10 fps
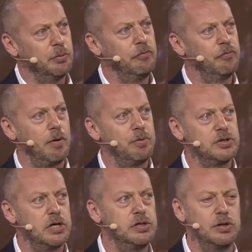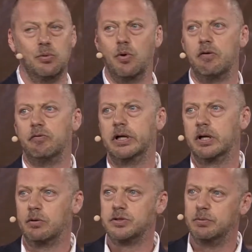We've represented or worked really
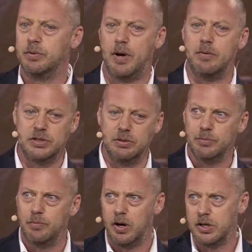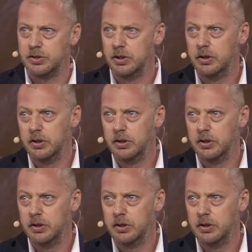closely with Pepsi, with Mars,